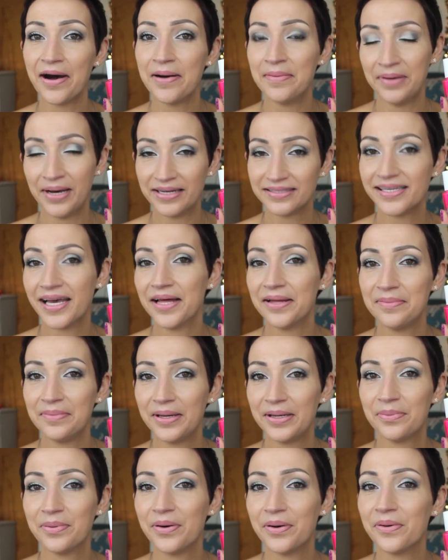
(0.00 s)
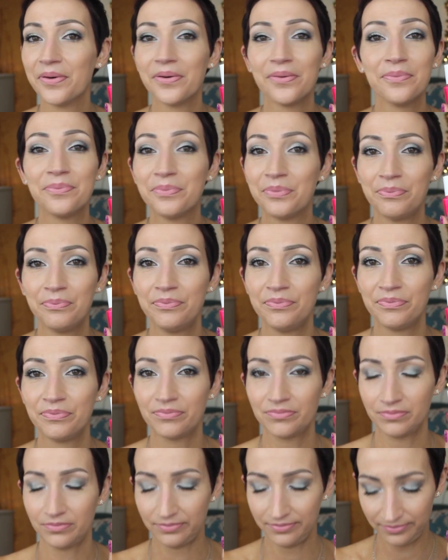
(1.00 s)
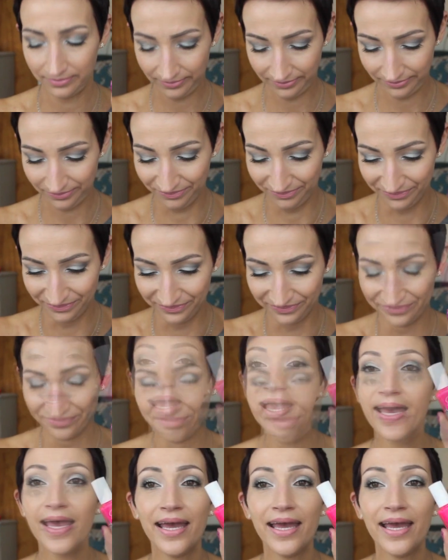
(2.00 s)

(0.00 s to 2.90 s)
about telling me to pull it.